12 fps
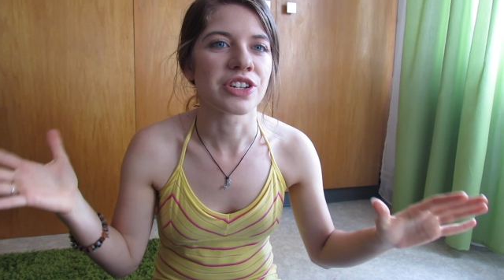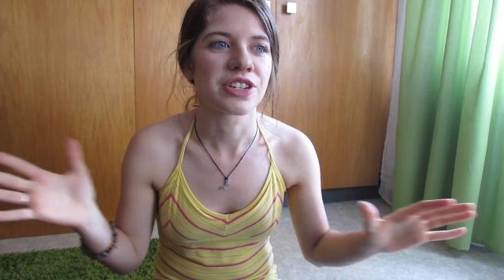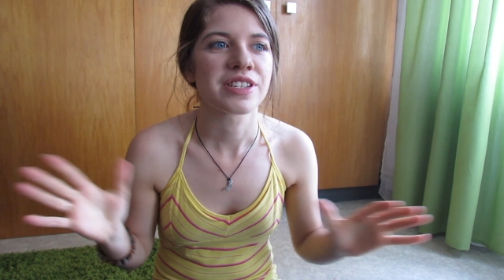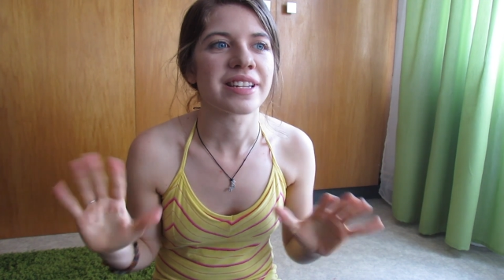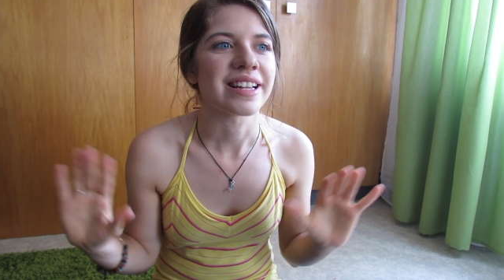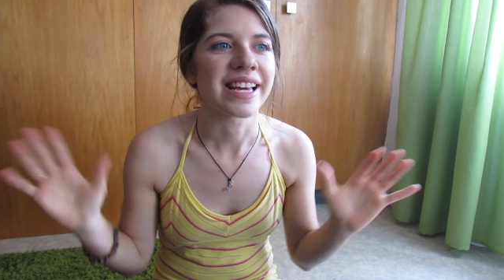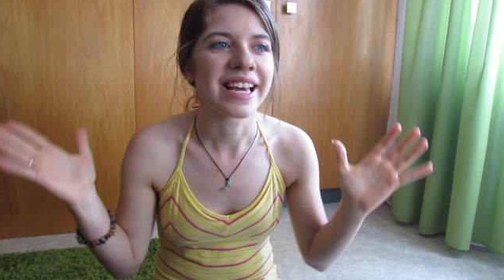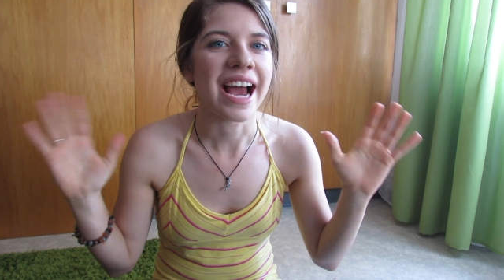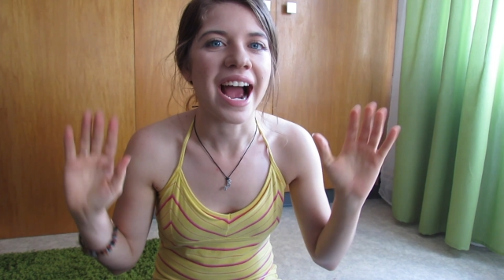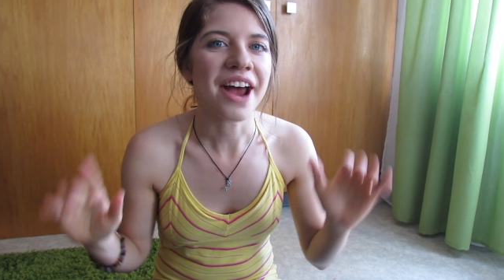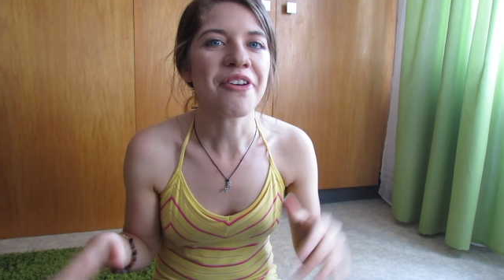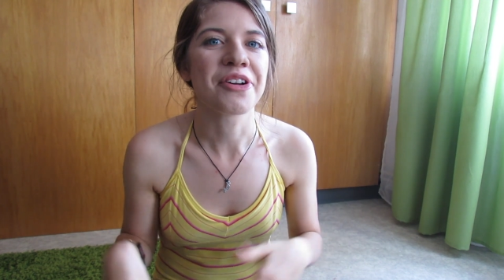just like,
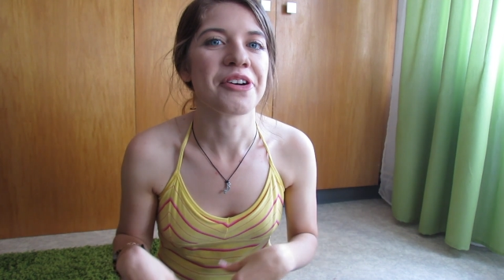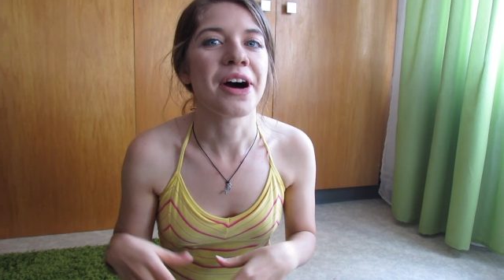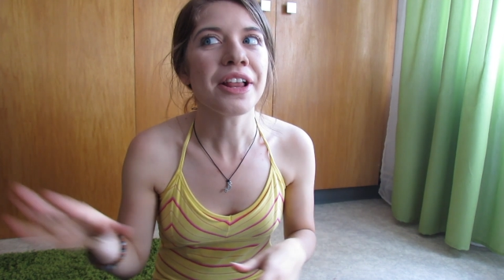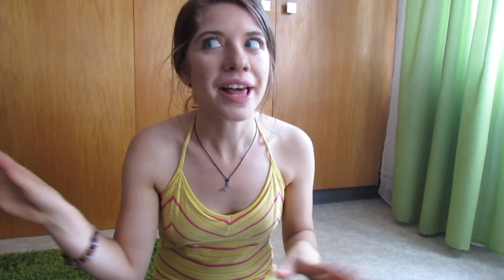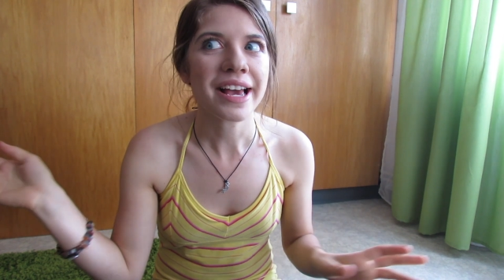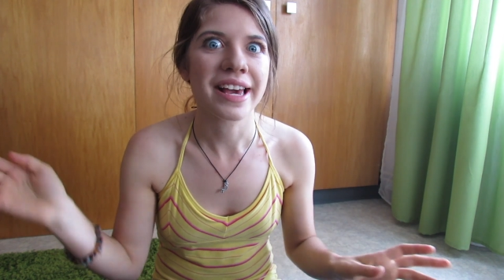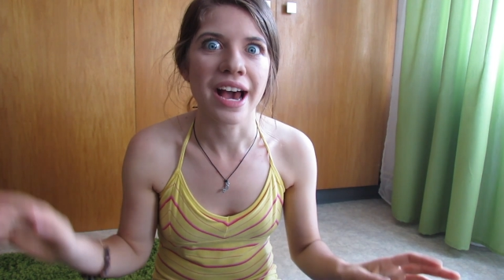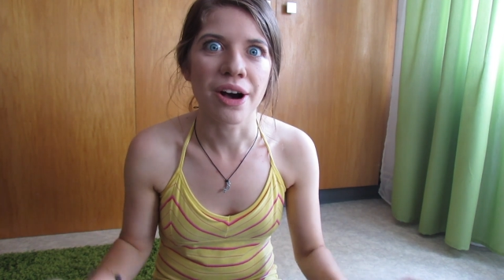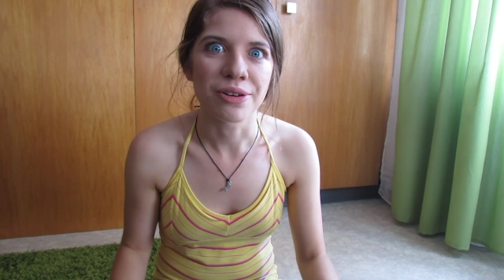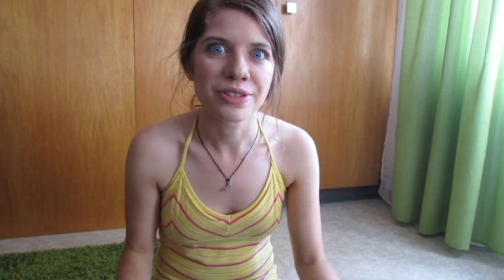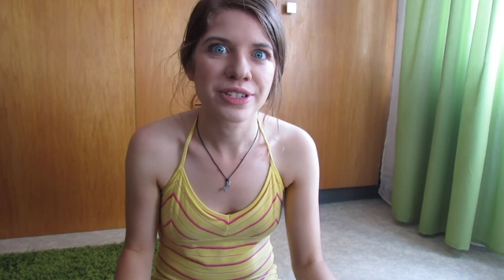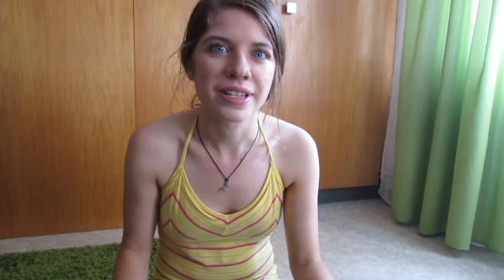I don't know, I like
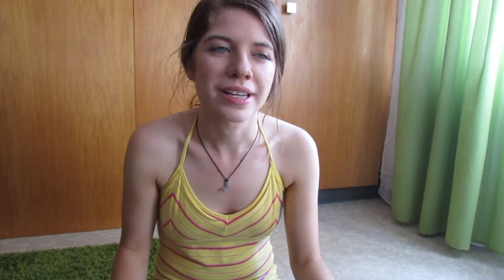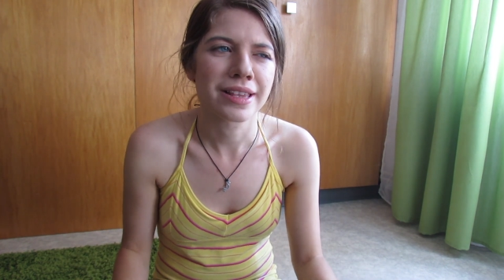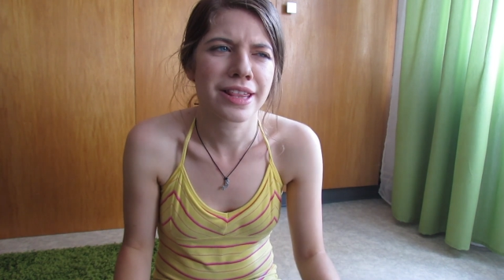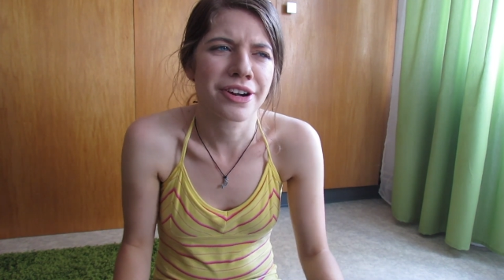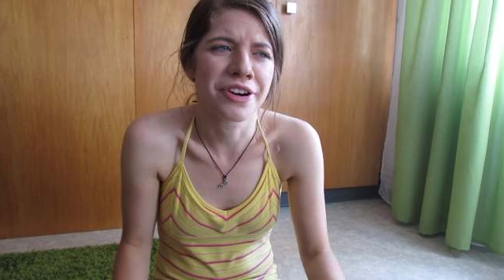cows. Like